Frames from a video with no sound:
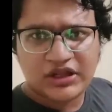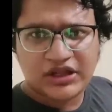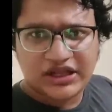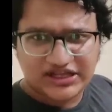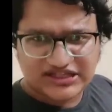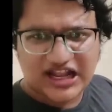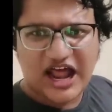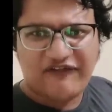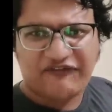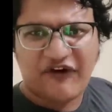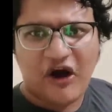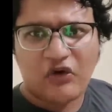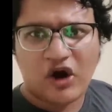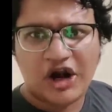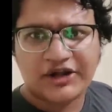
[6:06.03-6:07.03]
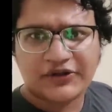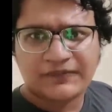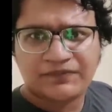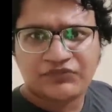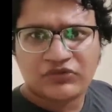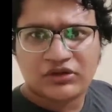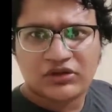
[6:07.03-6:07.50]
He's a left
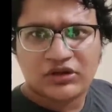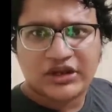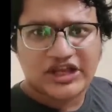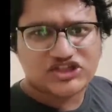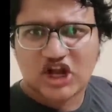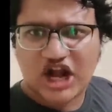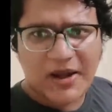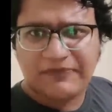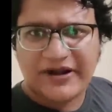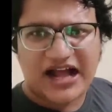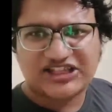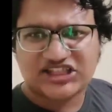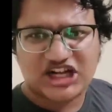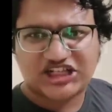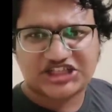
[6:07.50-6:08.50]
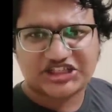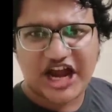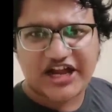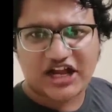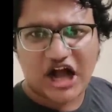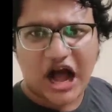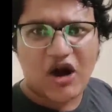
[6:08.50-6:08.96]
forward. He's not a natural
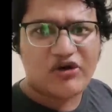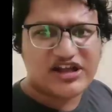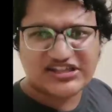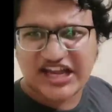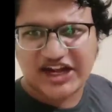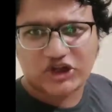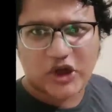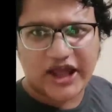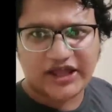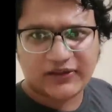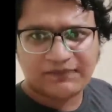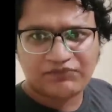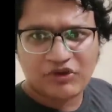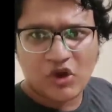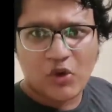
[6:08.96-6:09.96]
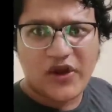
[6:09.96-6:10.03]
striker. How is he doing?